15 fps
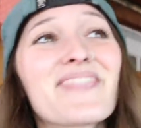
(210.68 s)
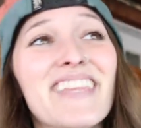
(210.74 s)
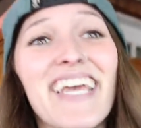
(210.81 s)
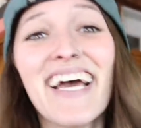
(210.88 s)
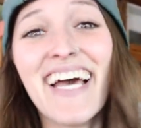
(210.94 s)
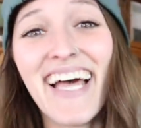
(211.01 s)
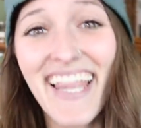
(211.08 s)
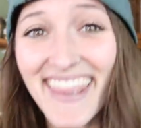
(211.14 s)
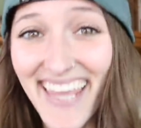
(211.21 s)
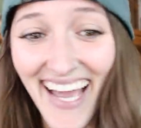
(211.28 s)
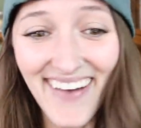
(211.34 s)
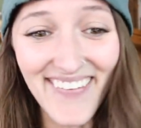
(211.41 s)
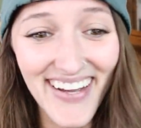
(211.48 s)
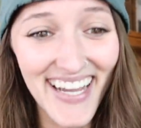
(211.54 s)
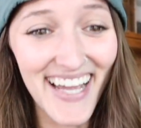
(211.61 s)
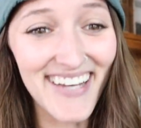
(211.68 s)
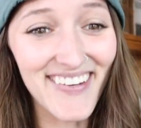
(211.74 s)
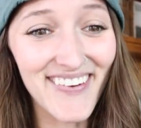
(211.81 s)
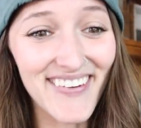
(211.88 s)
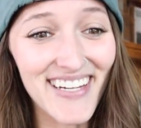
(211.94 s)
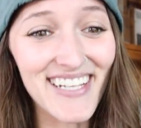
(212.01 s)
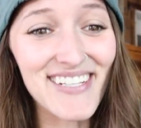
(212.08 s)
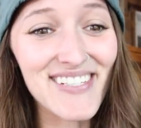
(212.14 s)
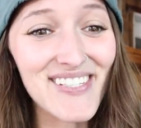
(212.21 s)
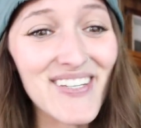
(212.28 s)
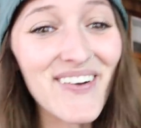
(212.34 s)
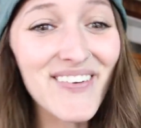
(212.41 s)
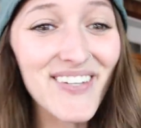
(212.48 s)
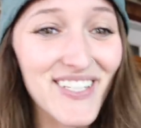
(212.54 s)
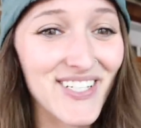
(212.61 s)
that way I don't get
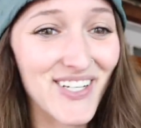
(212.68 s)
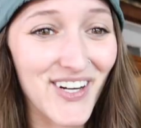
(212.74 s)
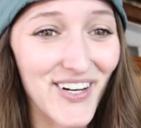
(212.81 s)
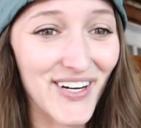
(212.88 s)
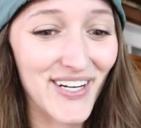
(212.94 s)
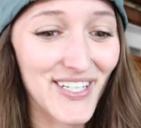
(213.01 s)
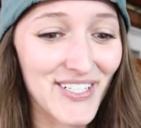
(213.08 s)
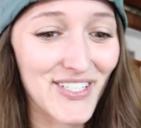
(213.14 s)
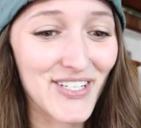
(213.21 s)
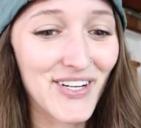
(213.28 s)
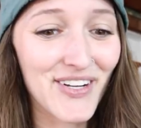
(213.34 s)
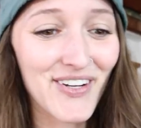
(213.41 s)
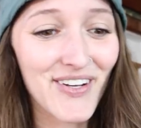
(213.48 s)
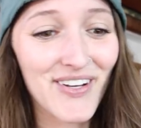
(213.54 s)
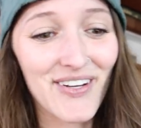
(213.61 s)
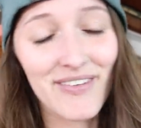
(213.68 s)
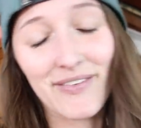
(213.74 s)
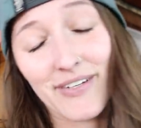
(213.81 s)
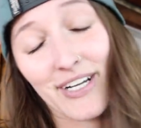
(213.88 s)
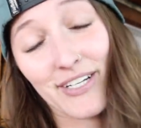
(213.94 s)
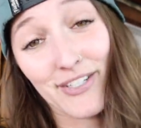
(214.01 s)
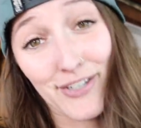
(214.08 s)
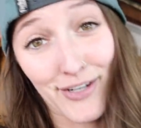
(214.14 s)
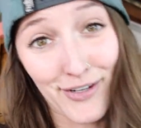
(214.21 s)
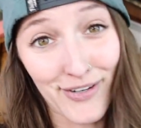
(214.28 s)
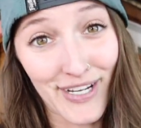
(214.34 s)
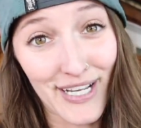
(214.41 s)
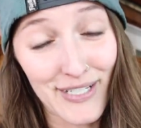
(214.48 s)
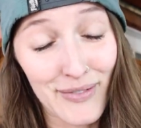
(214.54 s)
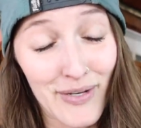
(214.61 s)
so discouraged when I show you
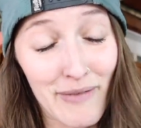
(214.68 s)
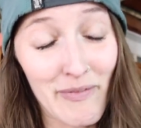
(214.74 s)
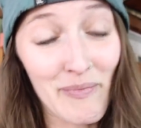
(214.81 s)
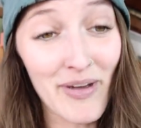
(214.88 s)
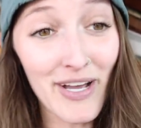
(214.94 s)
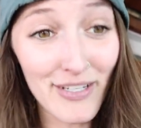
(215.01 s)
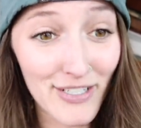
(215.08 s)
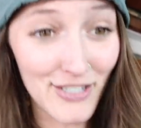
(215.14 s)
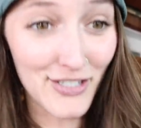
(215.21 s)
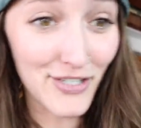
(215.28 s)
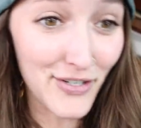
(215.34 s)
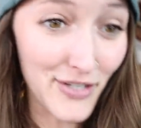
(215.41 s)
guys what I'm about to show